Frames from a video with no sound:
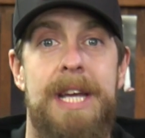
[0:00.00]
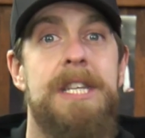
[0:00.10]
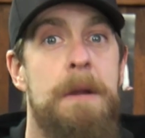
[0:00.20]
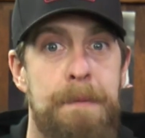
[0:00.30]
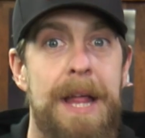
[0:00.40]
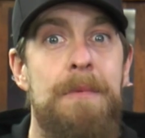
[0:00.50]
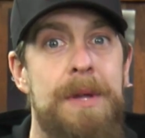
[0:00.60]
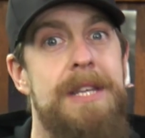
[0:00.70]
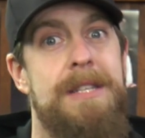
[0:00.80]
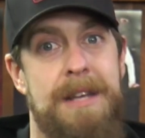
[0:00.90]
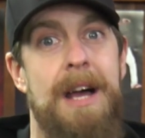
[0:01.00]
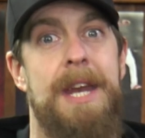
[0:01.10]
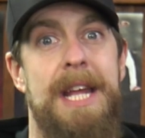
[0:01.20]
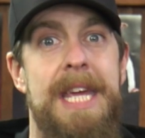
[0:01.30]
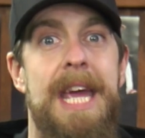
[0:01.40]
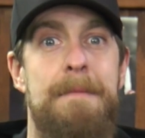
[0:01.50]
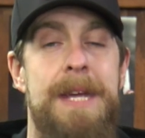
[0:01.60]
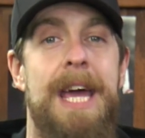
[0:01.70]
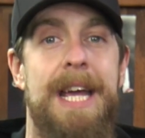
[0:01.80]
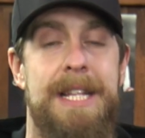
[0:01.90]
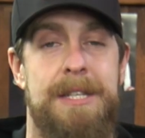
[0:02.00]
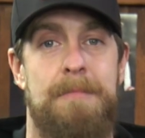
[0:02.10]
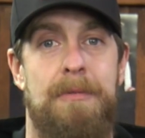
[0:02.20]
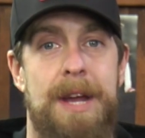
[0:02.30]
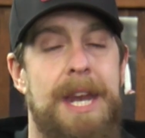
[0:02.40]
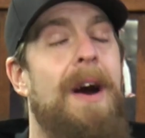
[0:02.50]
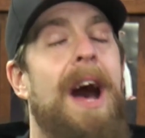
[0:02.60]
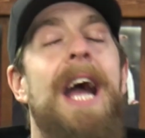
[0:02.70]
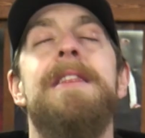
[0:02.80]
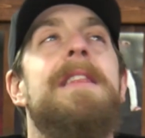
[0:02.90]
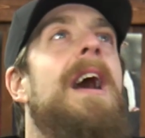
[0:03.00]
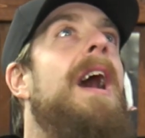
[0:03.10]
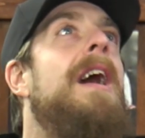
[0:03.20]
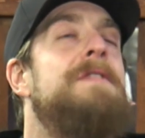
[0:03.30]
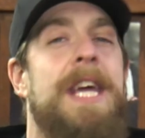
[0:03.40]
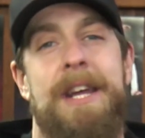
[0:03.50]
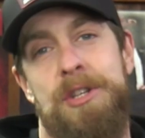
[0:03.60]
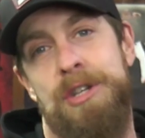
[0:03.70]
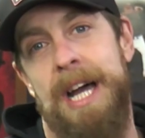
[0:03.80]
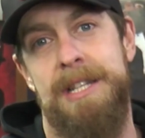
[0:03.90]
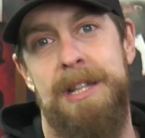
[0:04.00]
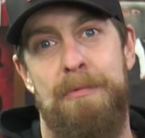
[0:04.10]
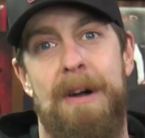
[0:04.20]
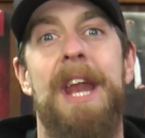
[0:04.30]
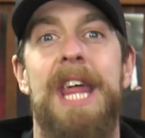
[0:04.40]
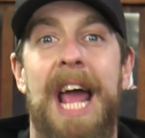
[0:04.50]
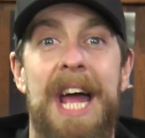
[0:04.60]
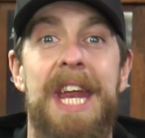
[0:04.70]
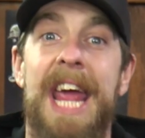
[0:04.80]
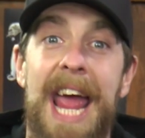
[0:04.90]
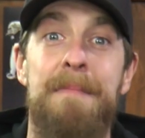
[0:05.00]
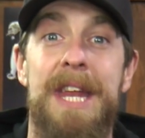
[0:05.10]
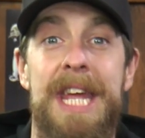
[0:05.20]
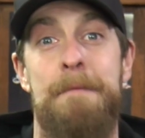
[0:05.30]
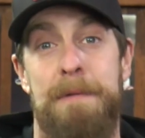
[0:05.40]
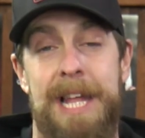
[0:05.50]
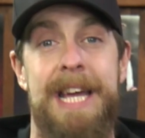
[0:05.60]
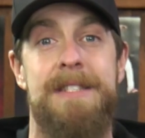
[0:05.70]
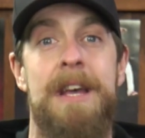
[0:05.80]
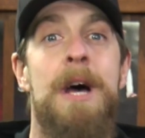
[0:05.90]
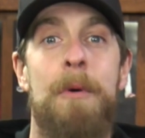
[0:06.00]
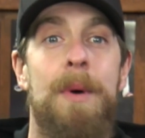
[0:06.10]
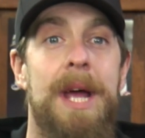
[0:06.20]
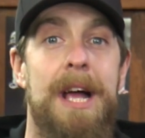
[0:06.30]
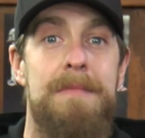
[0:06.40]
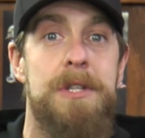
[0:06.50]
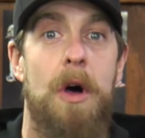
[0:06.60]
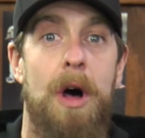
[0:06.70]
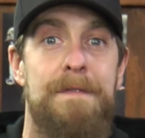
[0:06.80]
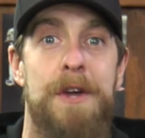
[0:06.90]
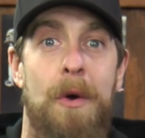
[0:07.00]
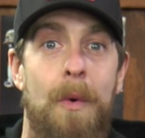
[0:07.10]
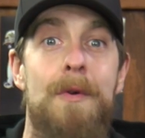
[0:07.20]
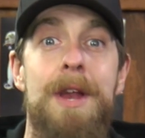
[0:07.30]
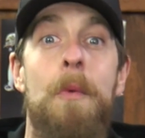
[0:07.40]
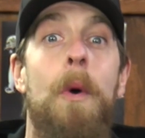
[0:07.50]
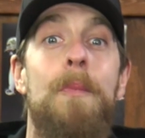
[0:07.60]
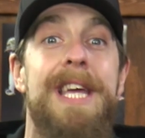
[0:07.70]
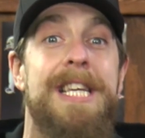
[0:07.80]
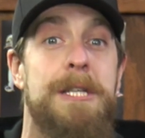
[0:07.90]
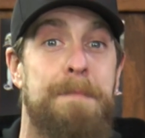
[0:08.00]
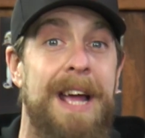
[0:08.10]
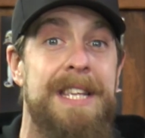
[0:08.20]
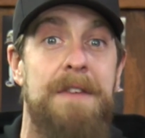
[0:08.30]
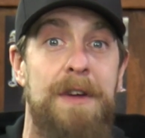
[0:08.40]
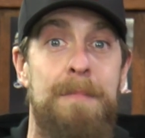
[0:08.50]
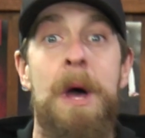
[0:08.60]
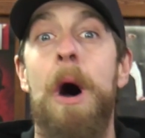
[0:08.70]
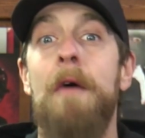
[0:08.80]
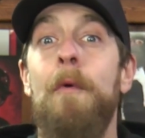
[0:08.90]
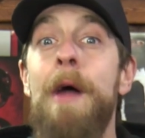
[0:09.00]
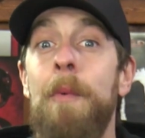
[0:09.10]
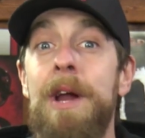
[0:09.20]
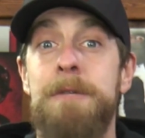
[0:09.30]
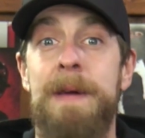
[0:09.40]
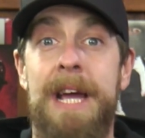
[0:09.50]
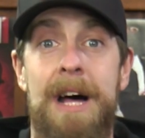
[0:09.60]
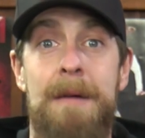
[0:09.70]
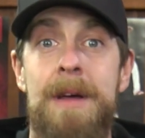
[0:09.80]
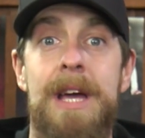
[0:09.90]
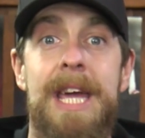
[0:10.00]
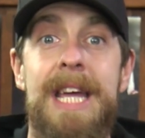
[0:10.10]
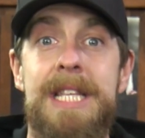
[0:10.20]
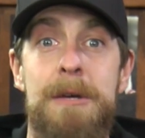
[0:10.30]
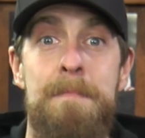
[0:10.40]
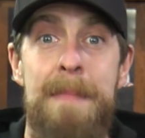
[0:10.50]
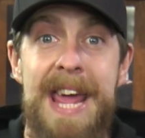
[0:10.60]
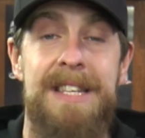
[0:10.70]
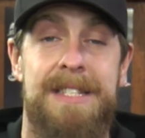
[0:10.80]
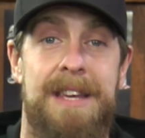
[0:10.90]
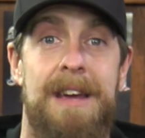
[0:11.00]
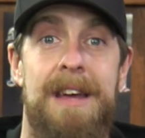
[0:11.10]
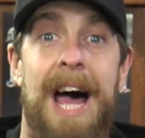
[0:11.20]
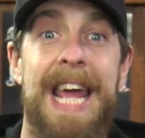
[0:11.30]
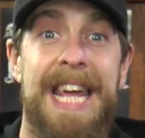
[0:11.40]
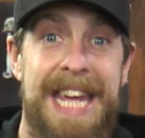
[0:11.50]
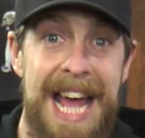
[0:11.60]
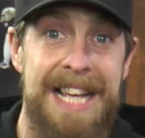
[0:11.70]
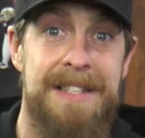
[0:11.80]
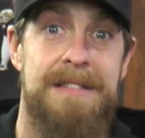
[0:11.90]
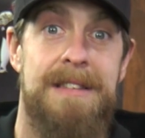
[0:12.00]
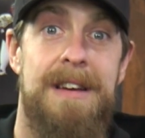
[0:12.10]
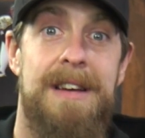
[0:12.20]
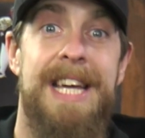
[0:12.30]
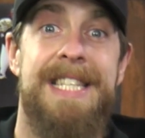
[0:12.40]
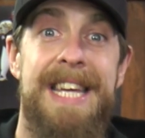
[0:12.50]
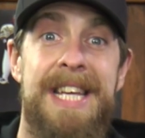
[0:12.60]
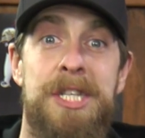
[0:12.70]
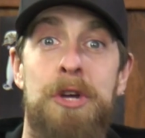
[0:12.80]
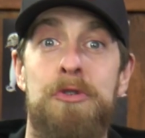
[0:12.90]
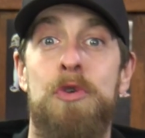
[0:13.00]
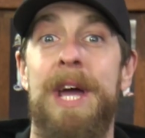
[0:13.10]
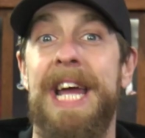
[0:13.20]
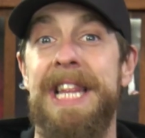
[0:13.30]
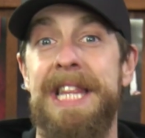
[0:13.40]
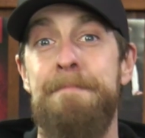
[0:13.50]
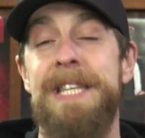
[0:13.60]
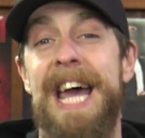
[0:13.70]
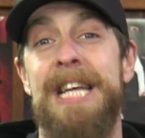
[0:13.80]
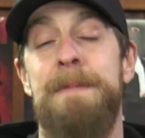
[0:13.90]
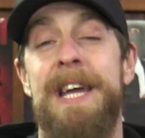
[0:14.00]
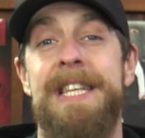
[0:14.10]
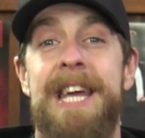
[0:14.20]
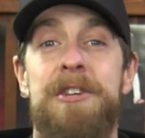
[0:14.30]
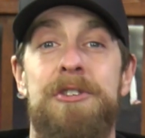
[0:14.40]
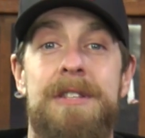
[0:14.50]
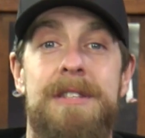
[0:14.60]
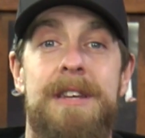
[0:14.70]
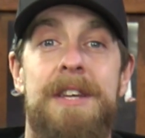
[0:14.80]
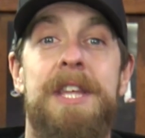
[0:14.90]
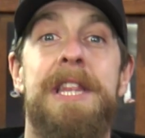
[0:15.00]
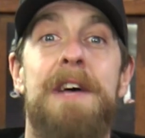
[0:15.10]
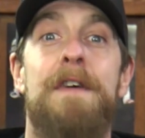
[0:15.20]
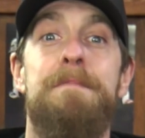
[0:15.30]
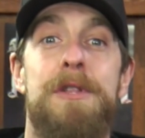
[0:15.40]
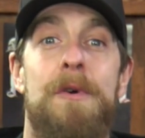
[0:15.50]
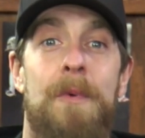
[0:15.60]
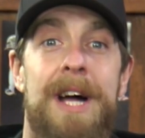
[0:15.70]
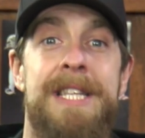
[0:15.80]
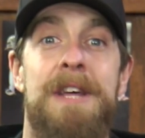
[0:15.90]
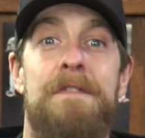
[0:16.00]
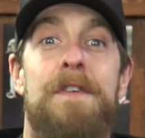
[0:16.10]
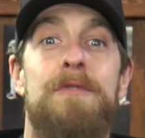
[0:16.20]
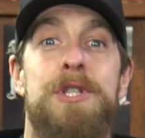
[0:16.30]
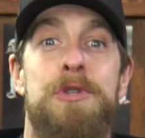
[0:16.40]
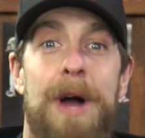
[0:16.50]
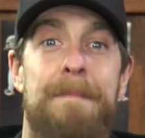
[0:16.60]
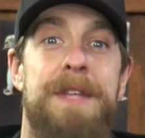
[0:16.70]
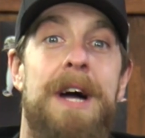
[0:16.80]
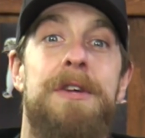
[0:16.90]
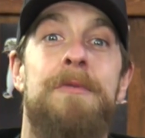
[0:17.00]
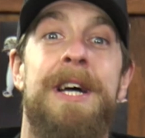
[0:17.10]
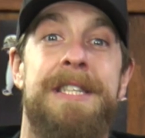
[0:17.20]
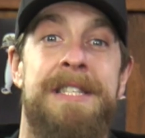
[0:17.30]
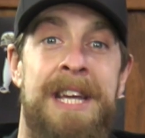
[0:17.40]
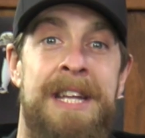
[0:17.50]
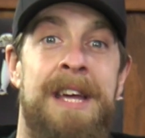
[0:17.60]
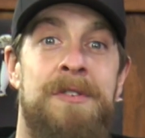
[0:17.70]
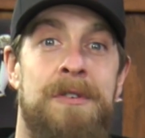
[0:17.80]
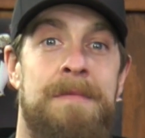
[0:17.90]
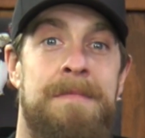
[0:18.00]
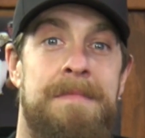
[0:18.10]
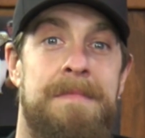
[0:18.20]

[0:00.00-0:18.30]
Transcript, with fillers: He's going to play with his son in the NBA at some point. Now, I love taking shots at LeBron and the kind of game that he plays, but when it comes to off the court and what we expected of him and what he's become, it's amazing. I guess it's easier to eclipse expectations than live up to the ones that folks dropped on you as a teenager.